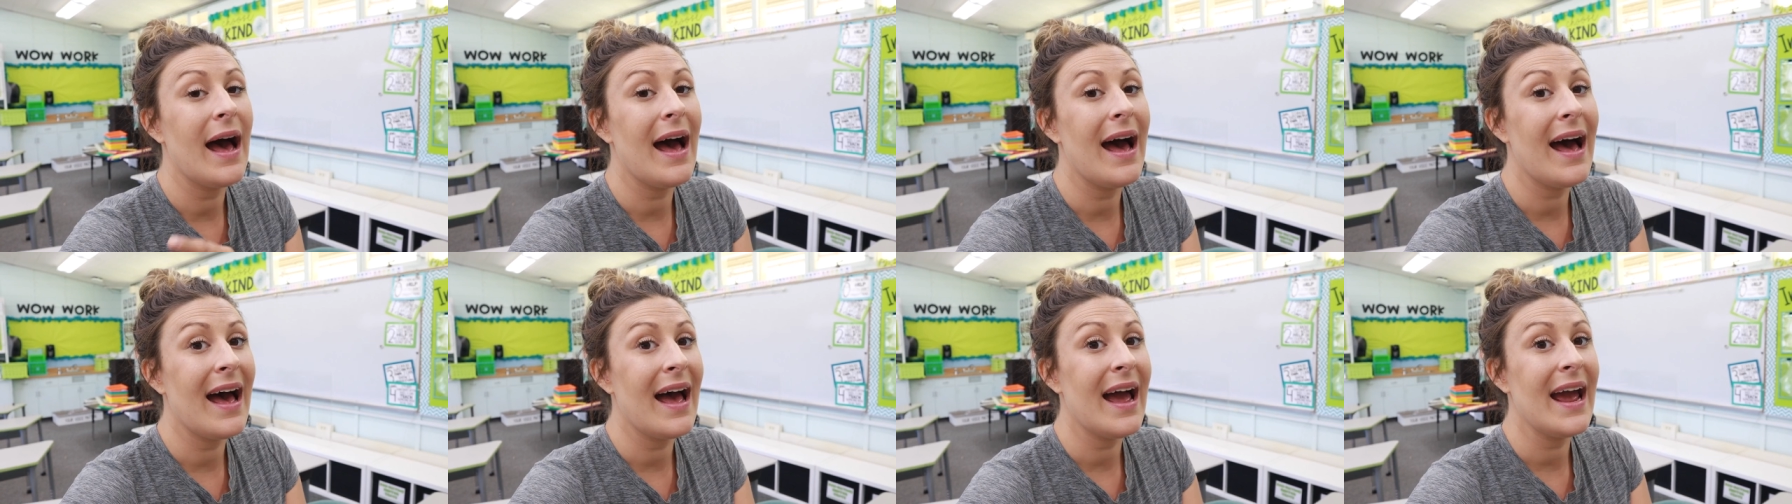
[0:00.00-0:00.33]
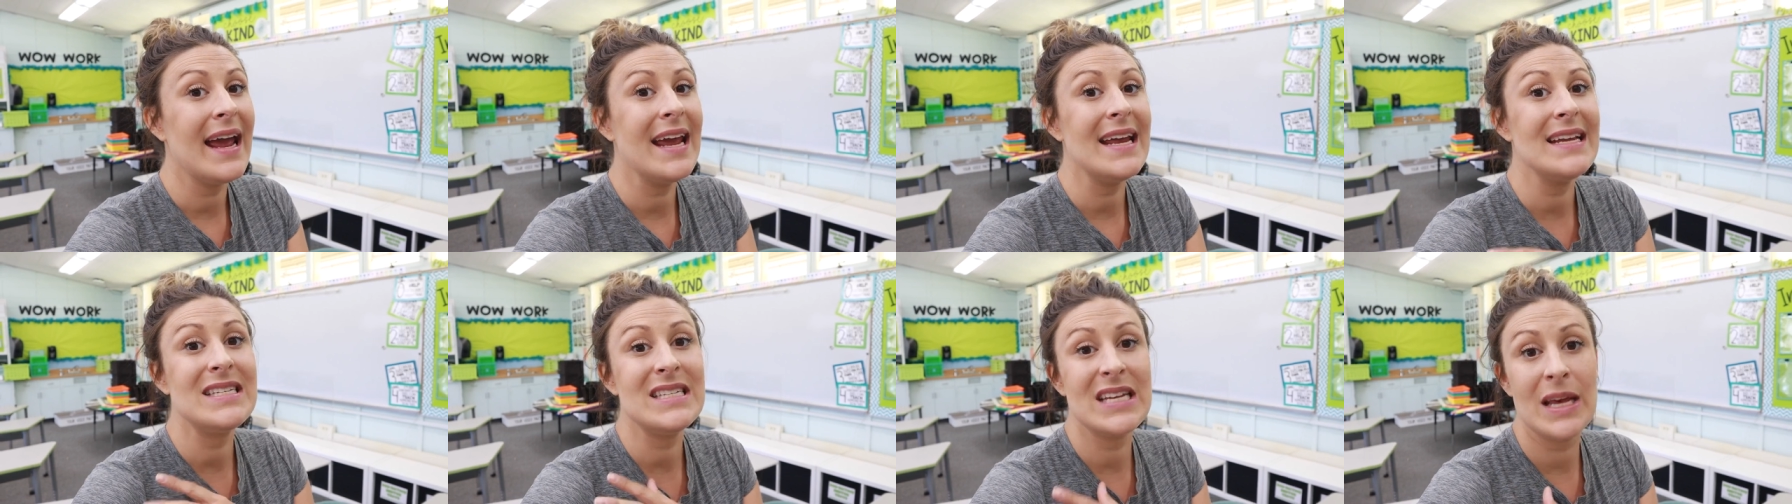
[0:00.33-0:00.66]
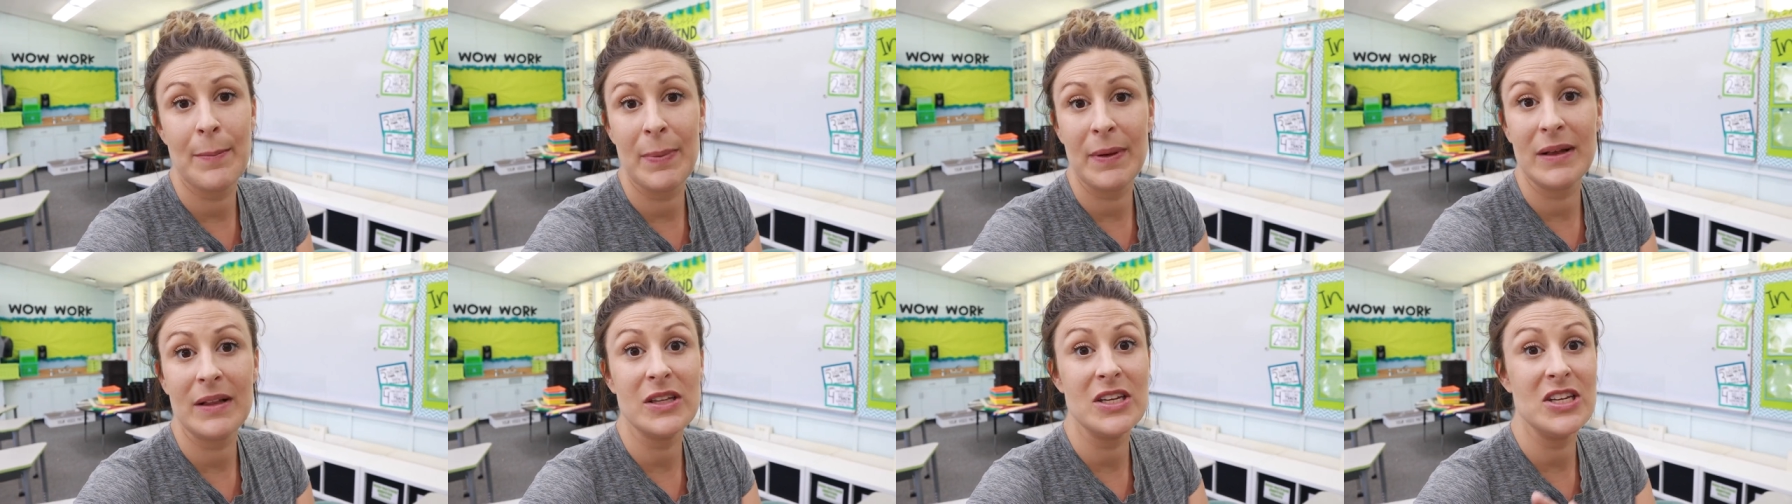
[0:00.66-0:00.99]
I
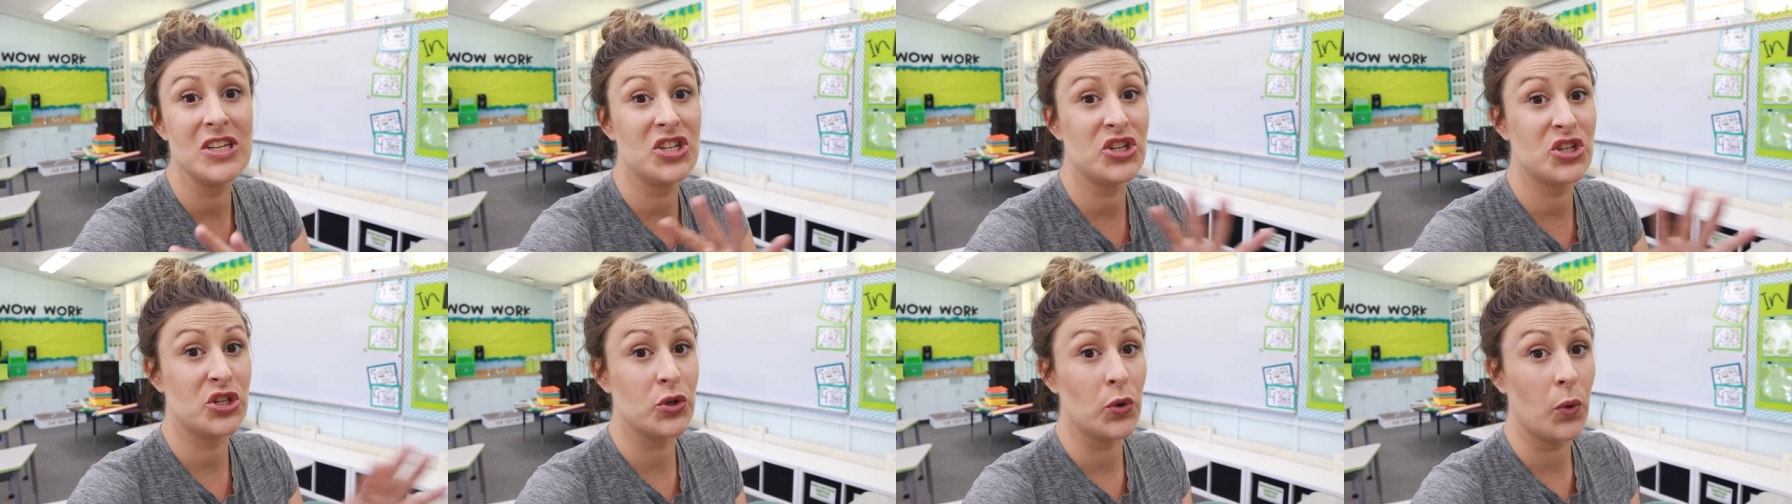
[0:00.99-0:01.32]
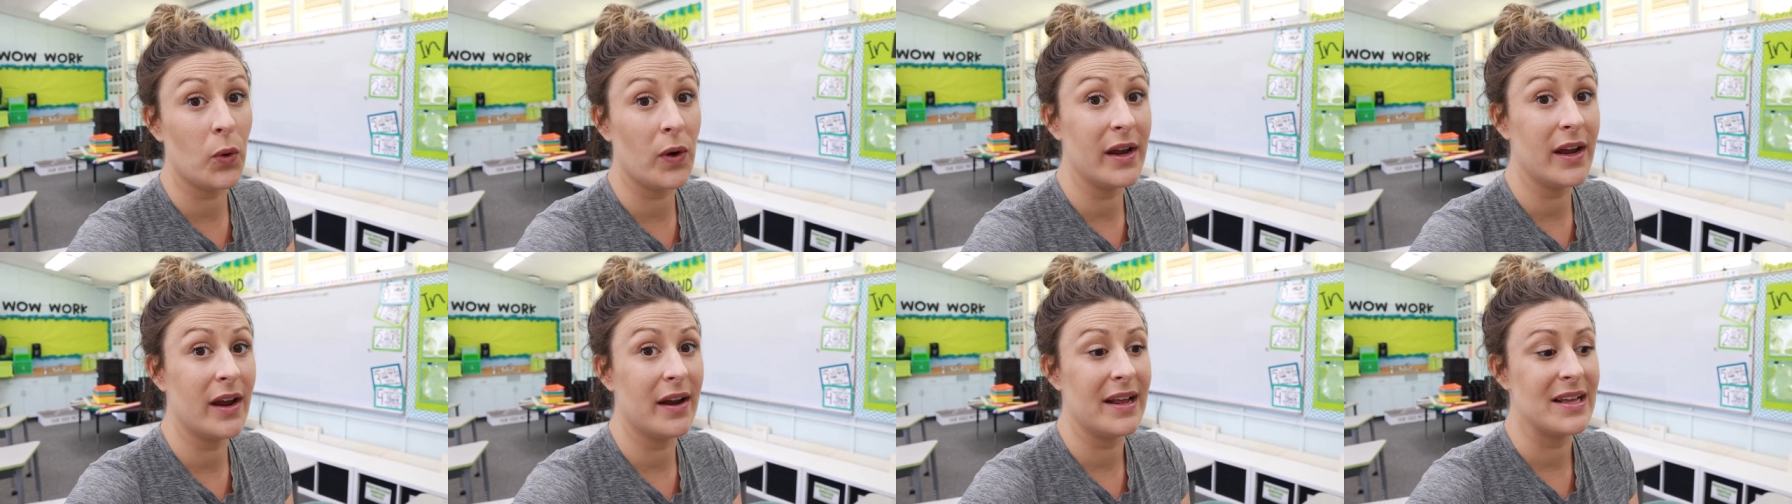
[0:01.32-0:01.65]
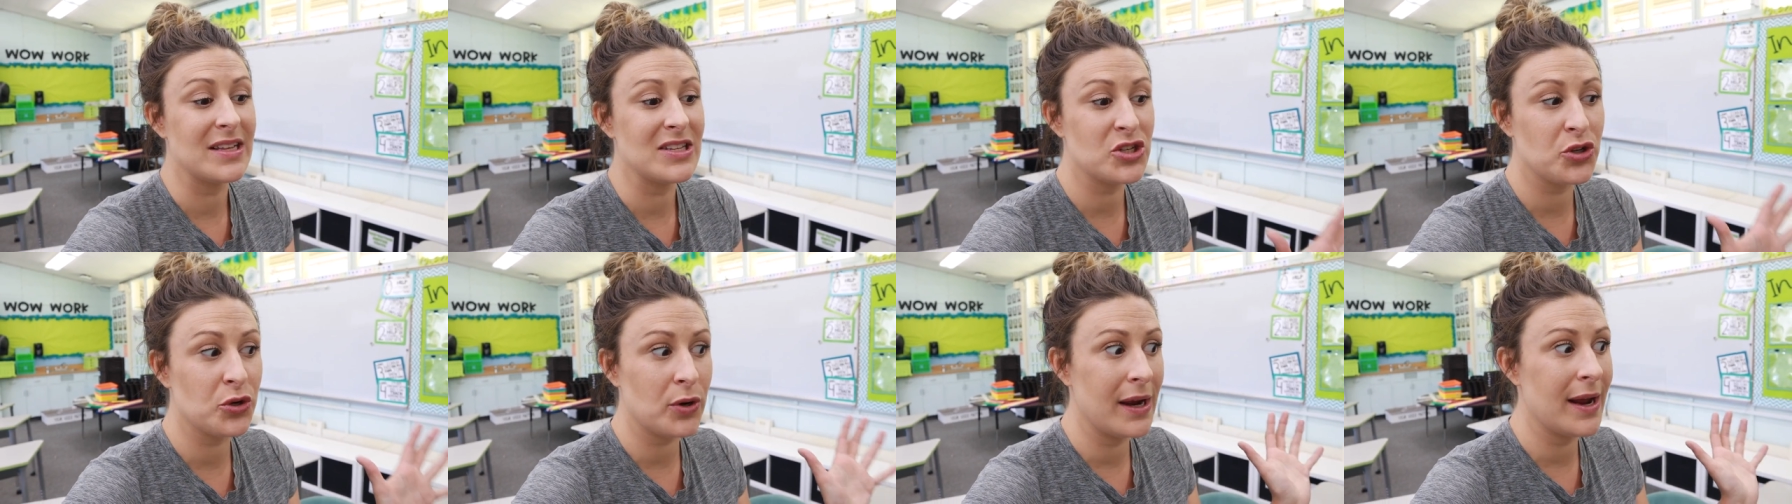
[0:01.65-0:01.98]
typically story on
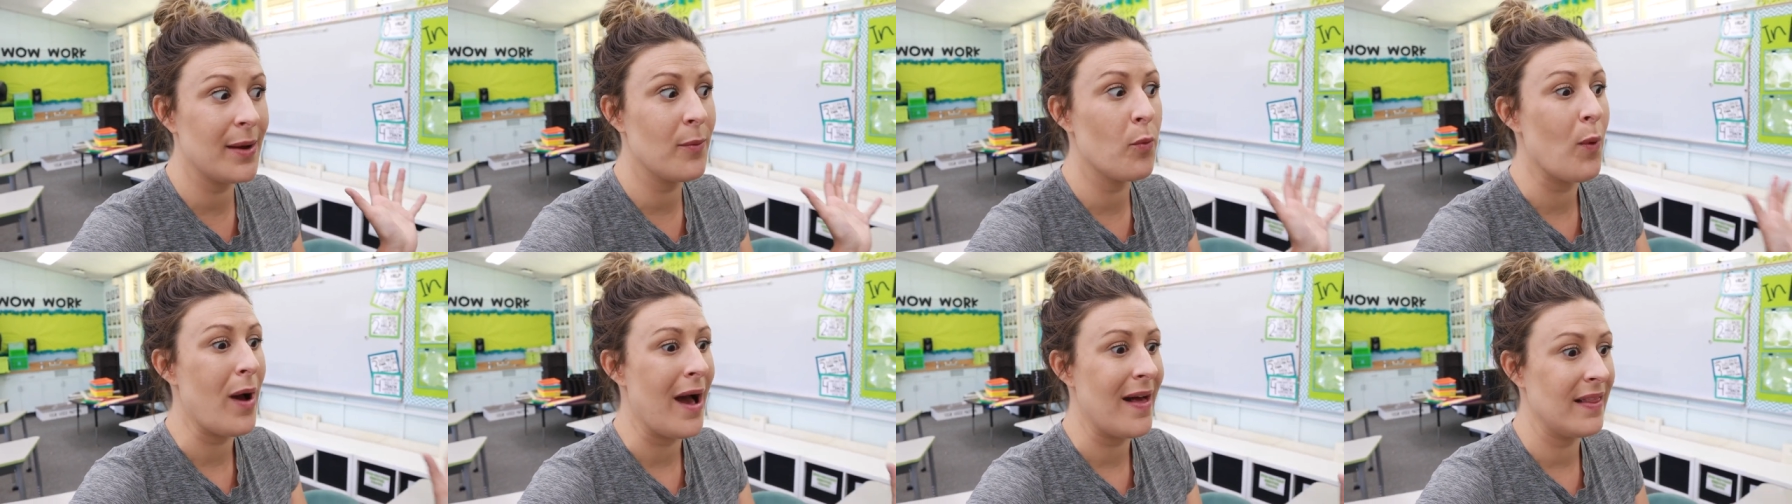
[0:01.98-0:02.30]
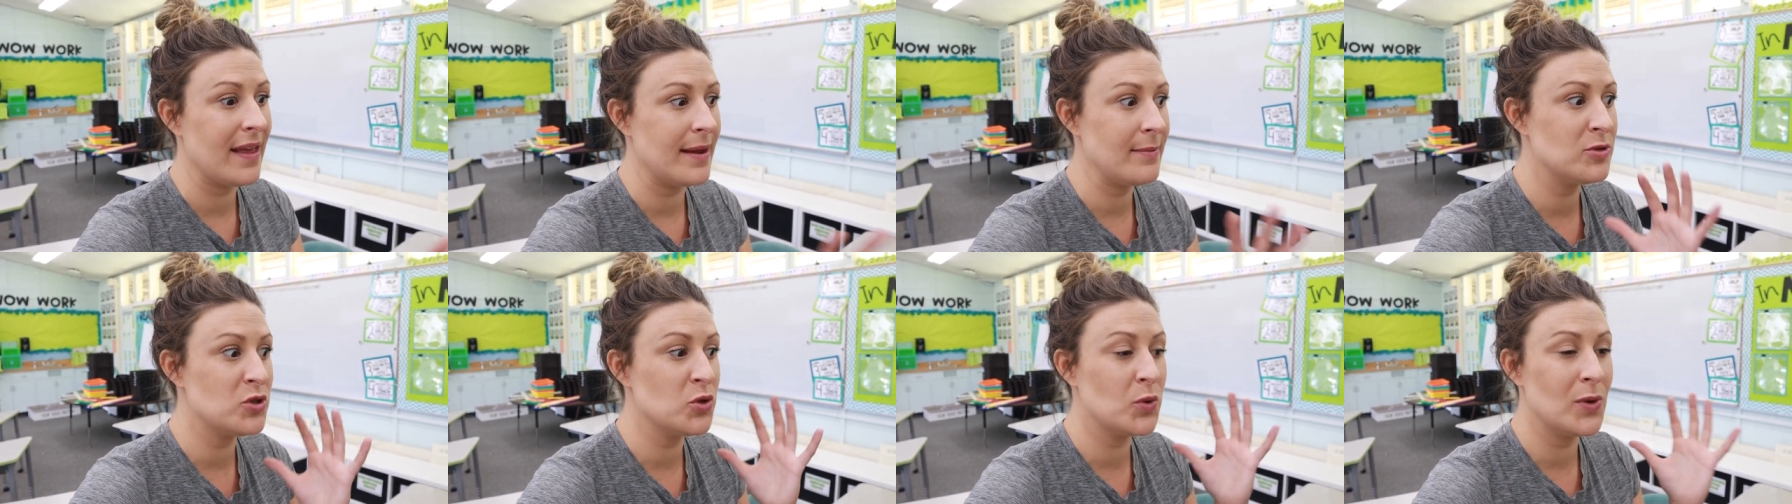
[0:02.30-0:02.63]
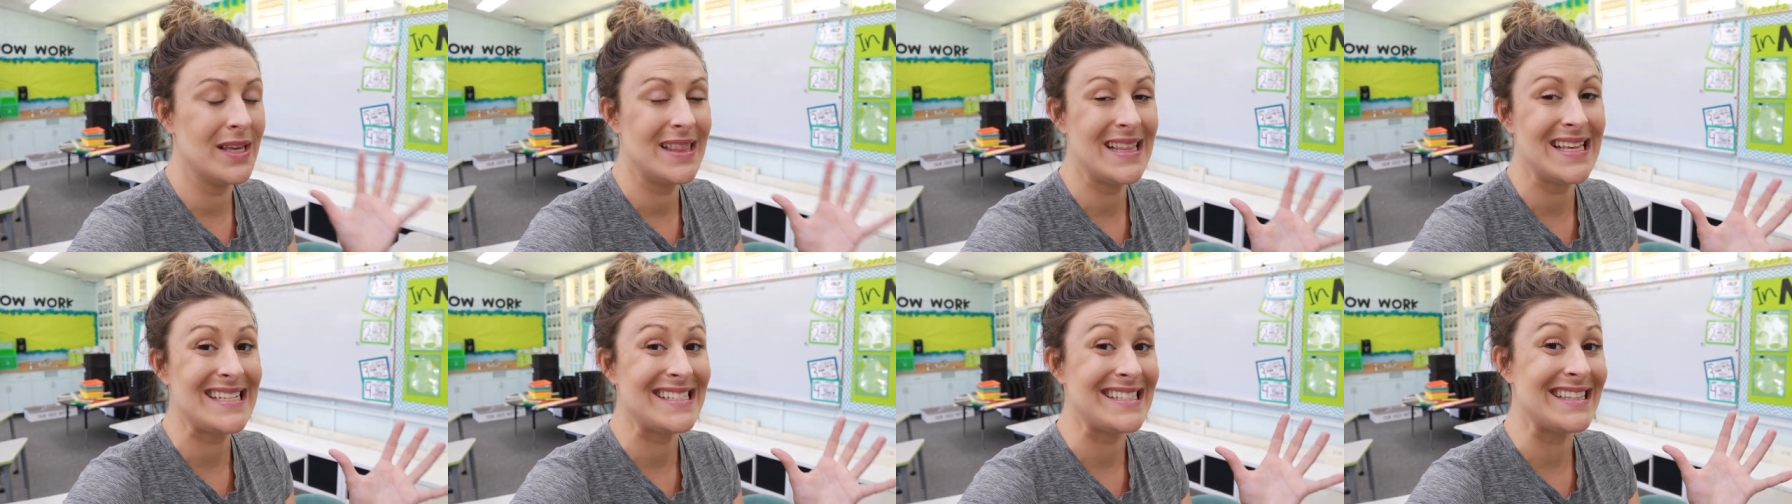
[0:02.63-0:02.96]
Instagram while I'm
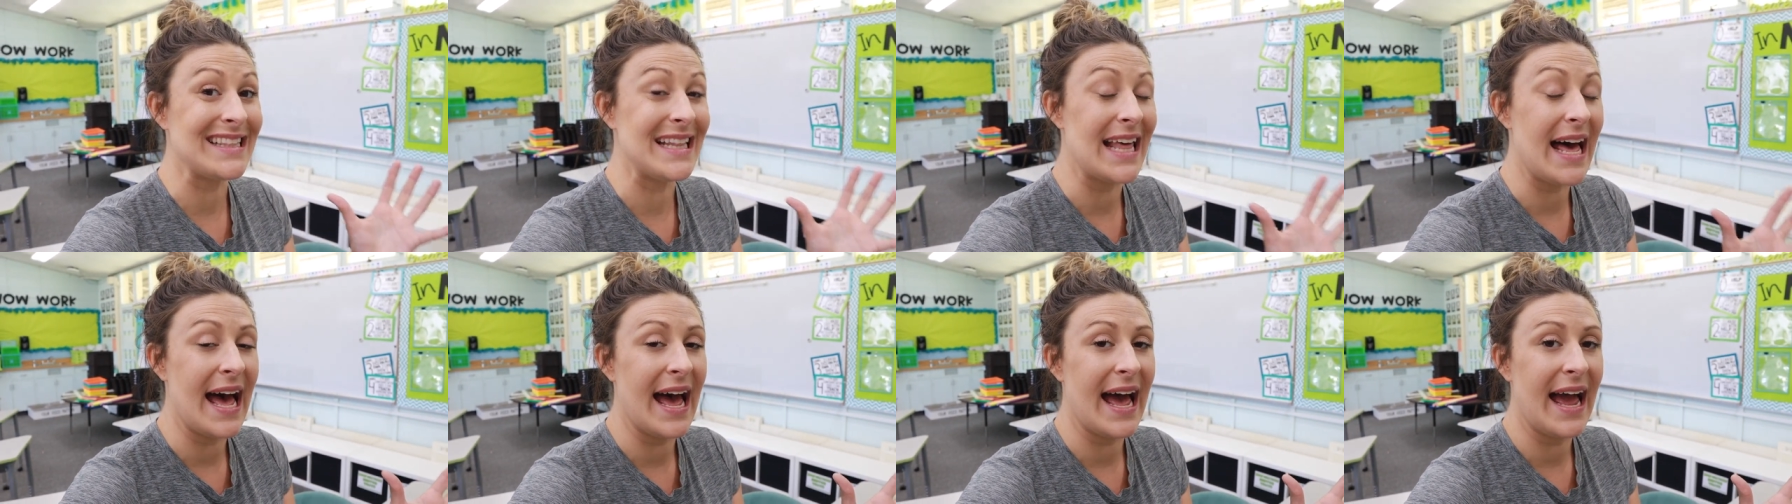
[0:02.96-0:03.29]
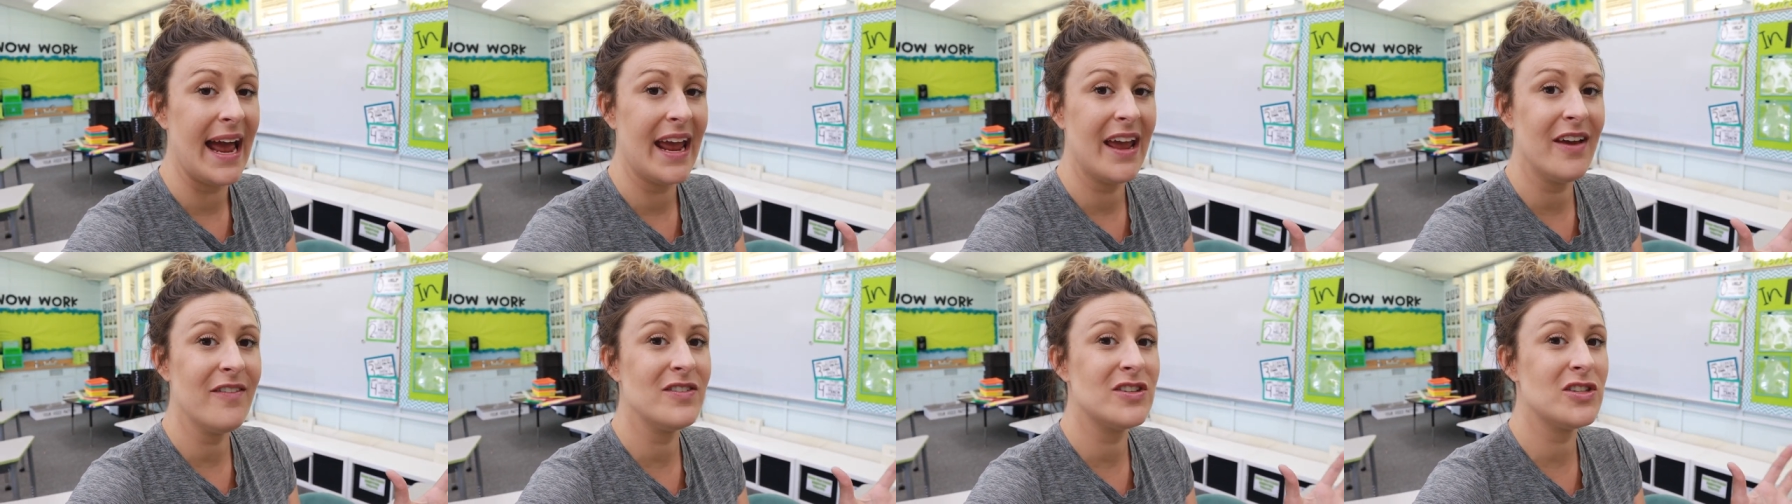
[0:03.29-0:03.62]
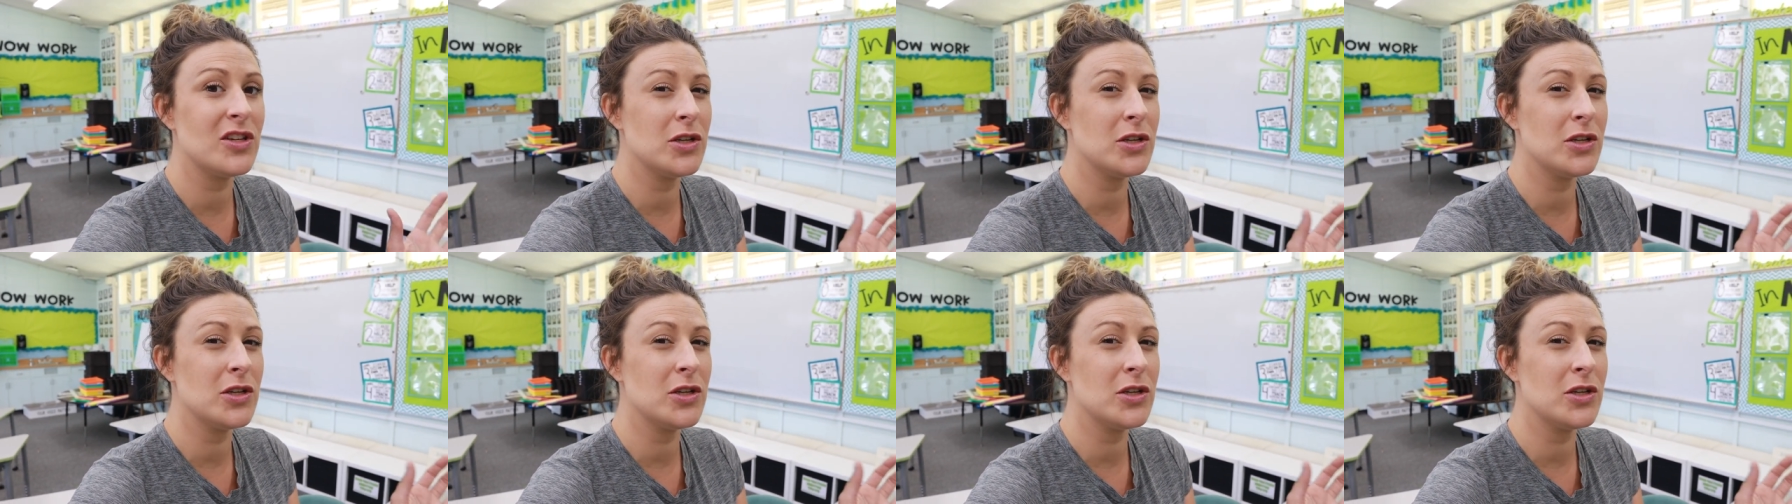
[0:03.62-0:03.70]
doing this live,